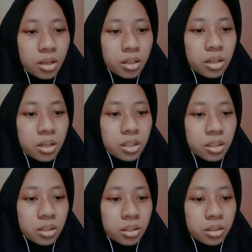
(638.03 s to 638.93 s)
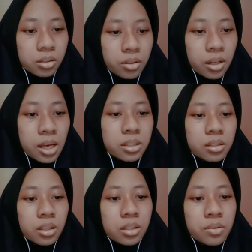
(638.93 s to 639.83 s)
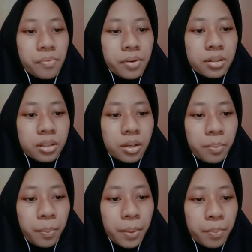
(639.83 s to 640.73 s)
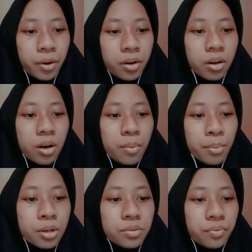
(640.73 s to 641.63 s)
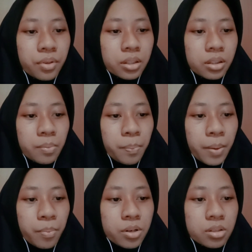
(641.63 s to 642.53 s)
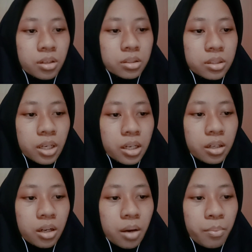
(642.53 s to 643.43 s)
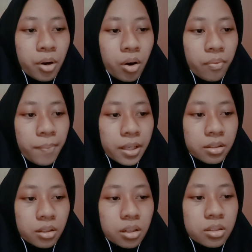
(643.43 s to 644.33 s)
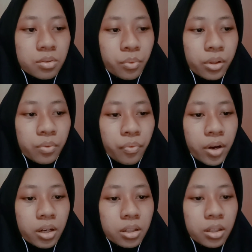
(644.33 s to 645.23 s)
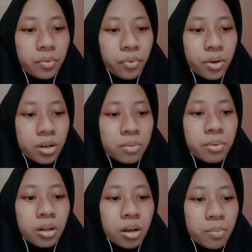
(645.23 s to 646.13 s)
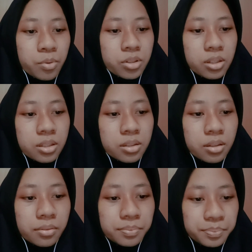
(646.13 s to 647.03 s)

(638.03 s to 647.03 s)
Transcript: The last is filter paper. Most filter papers contain a number of metals with fairly variable composition.